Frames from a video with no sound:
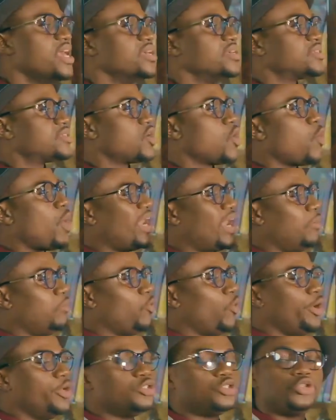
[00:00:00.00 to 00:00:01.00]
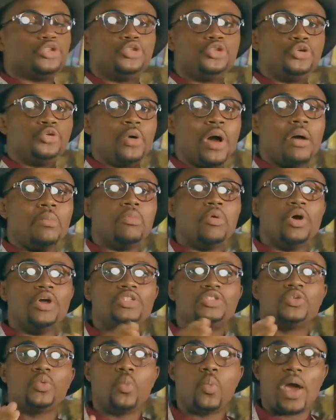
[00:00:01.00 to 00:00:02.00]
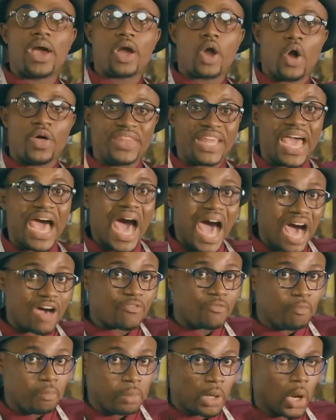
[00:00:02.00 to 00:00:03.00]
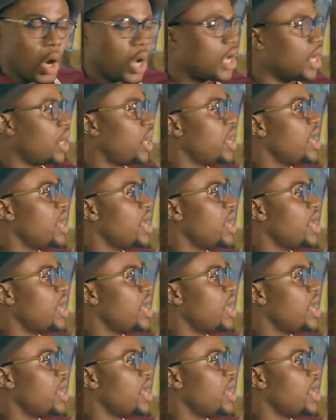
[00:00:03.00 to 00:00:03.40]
So what I'm going to do, I'm going to work on a half block.